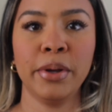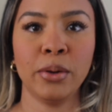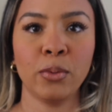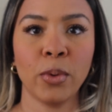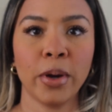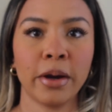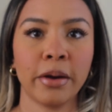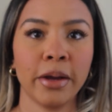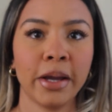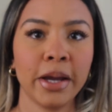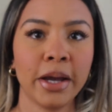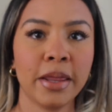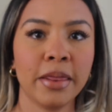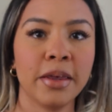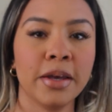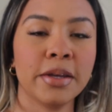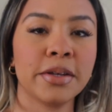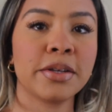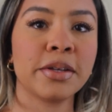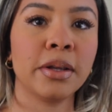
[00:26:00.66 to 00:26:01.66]
been wearing
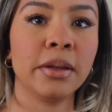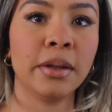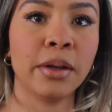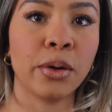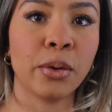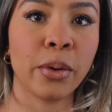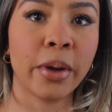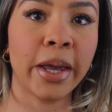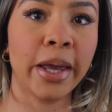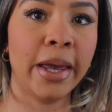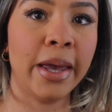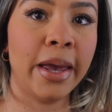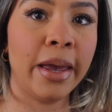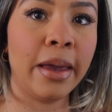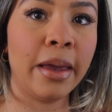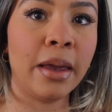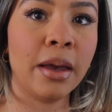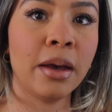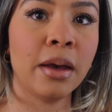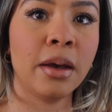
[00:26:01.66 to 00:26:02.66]
this little
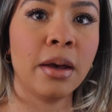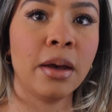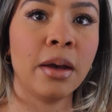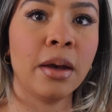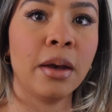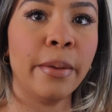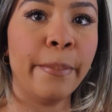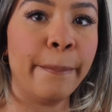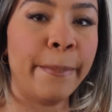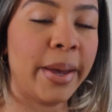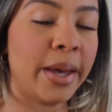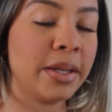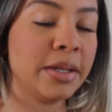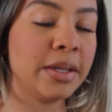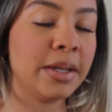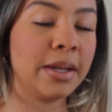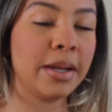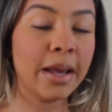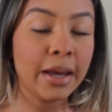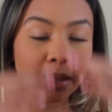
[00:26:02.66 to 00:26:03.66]
K
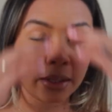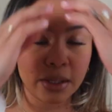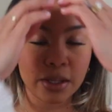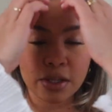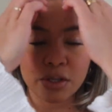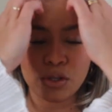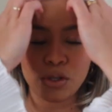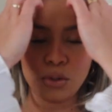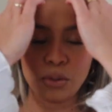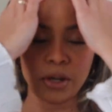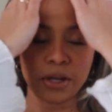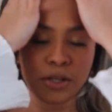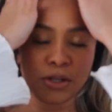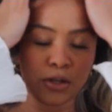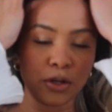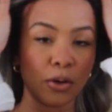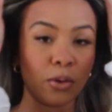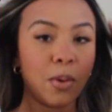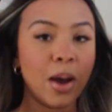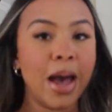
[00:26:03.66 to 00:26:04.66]
pendant necklace. You guys
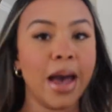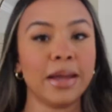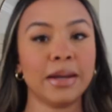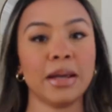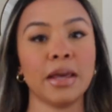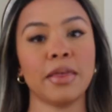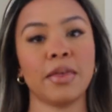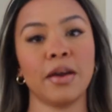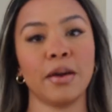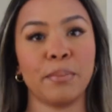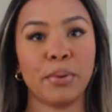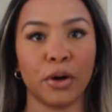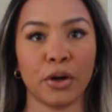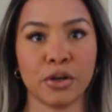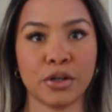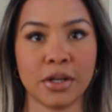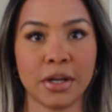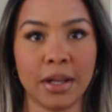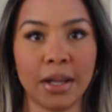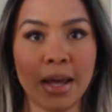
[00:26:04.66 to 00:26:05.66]
know anything
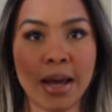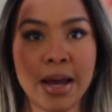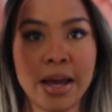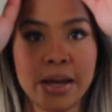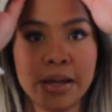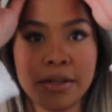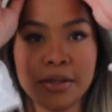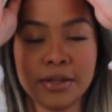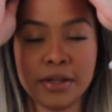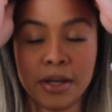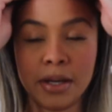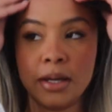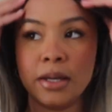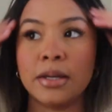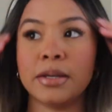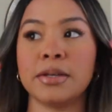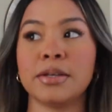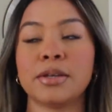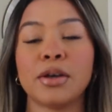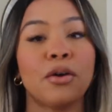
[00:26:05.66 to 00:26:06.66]
personalized
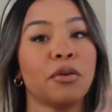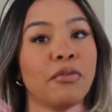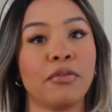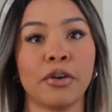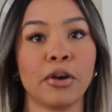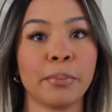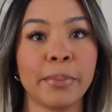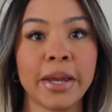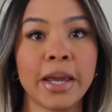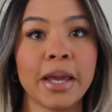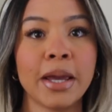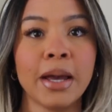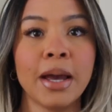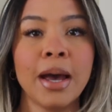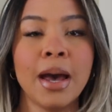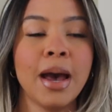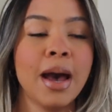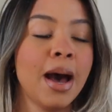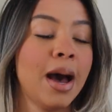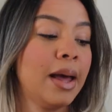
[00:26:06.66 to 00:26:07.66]
is for
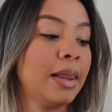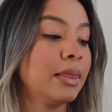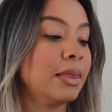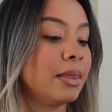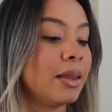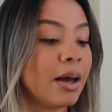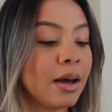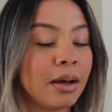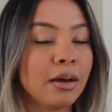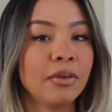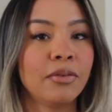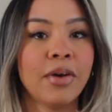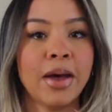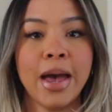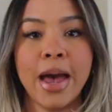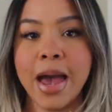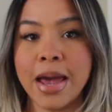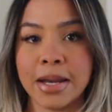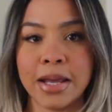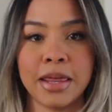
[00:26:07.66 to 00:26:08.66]
me. I
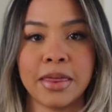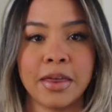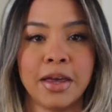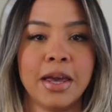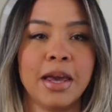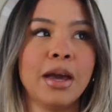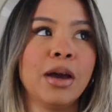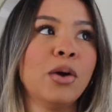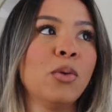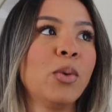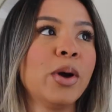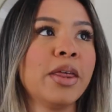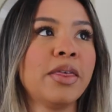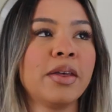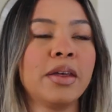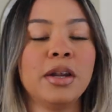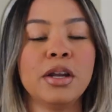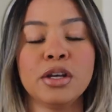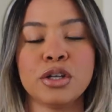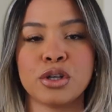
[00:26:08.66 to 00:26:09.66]
love anything
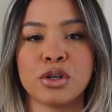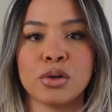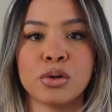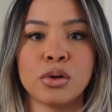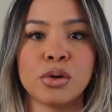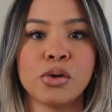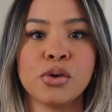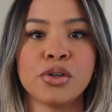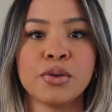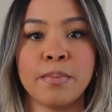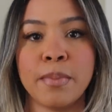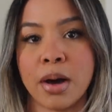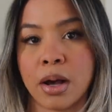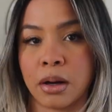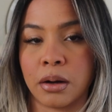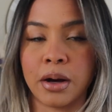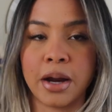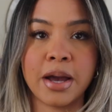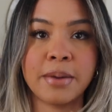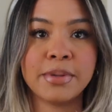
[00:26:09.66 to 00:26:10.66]
with initials,
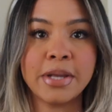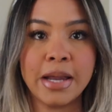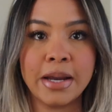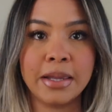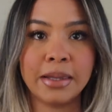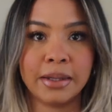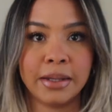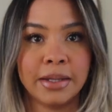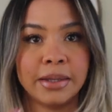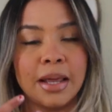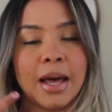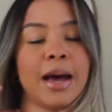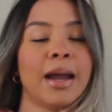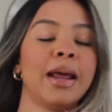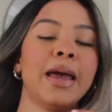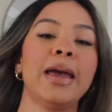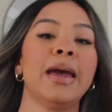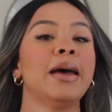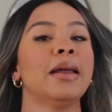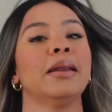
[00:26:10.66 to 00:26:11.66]
monograms, anything like
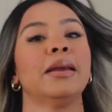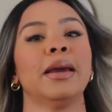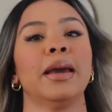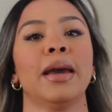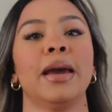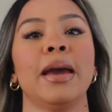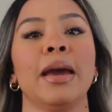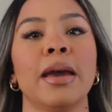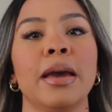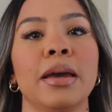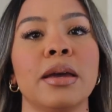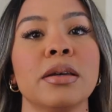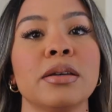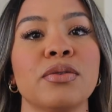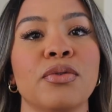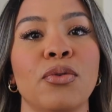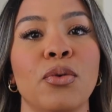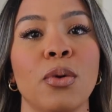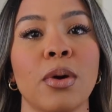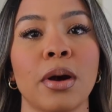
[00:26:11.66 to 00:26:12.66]
that. And K
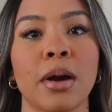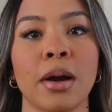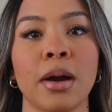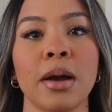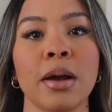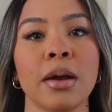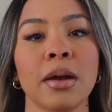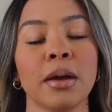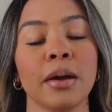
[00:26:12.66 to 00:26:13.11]
is for